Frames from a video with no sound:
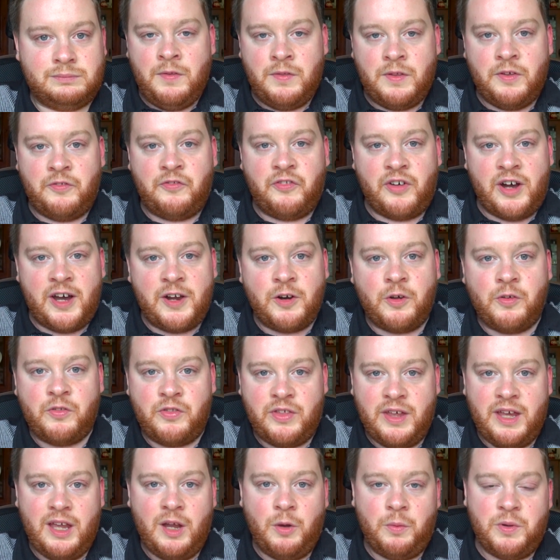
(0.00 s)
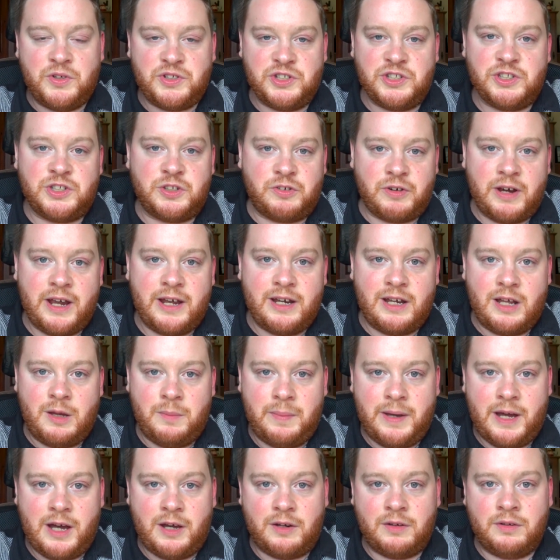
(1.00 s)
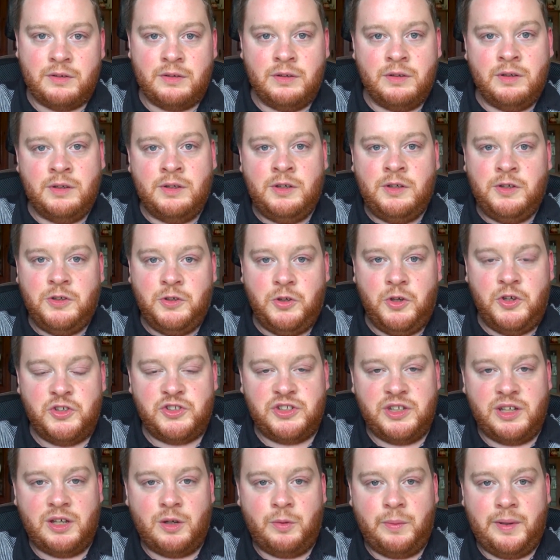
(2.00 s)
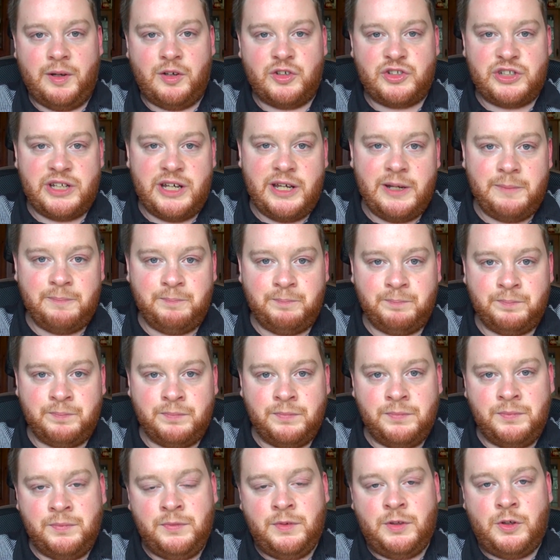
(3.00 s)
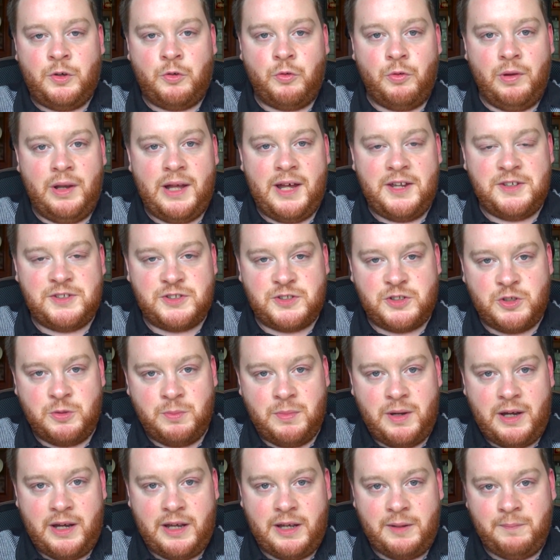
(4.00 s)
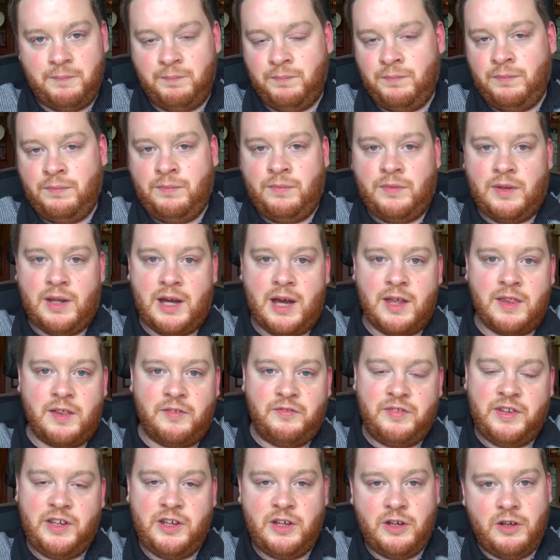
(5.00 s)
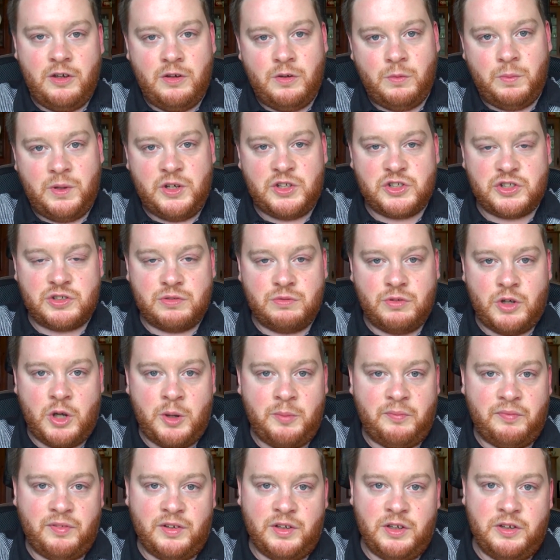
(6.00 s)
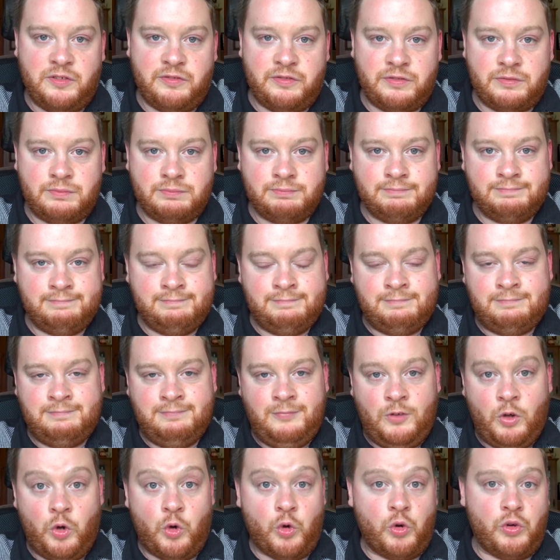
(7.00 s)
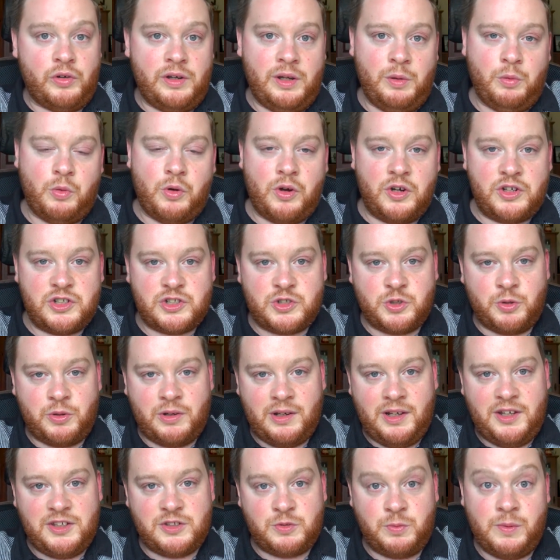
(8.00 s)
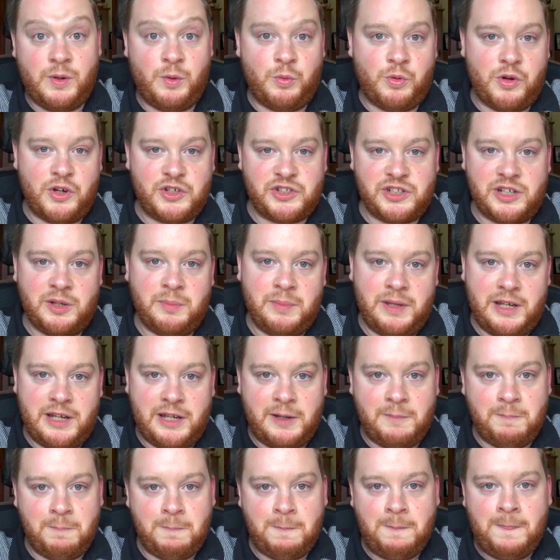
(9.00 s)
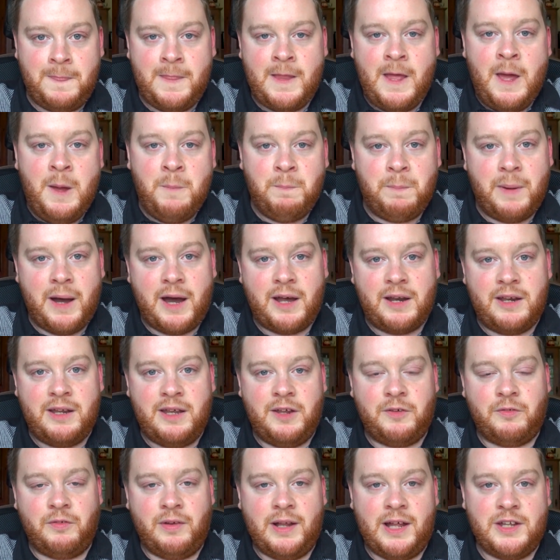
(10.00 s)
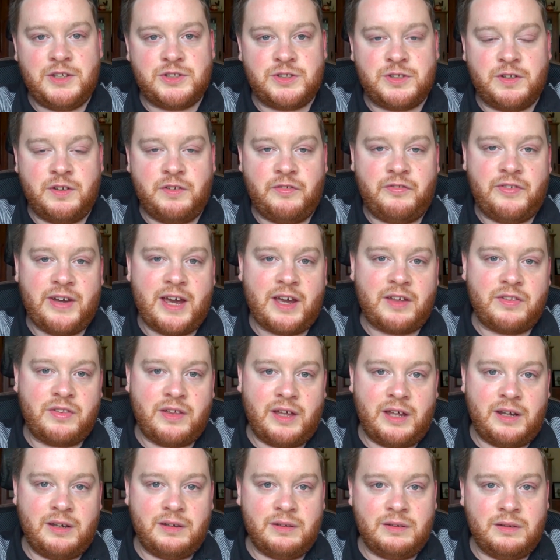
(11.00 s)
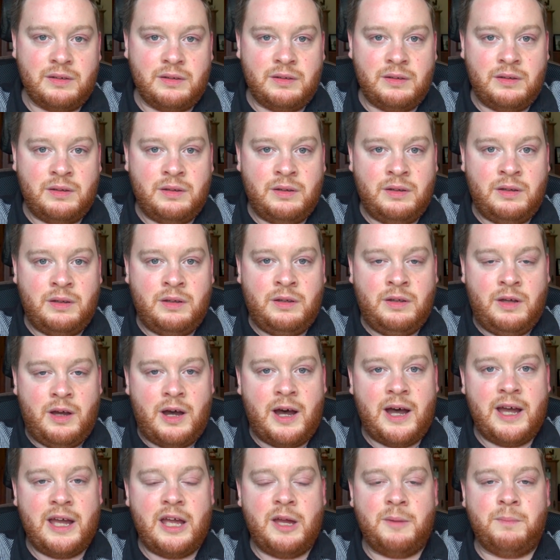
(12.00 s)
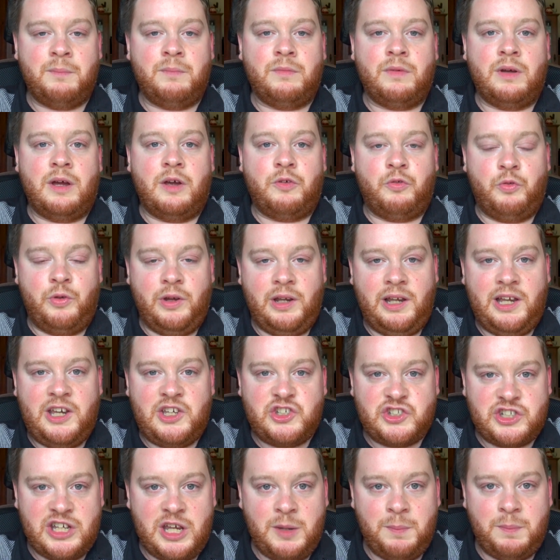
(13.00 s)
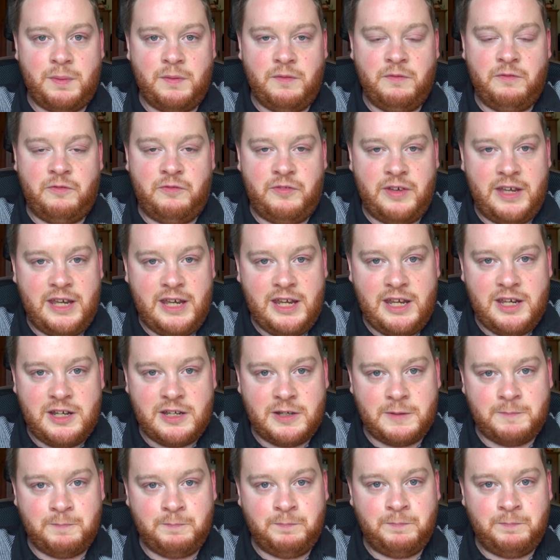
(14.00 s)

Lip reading: The final thing which is great about using a wheelchair relates to my other video, which hopefully you've already watched, or at least will watch in a minute. But it relates to the fact that I am a really cheap feed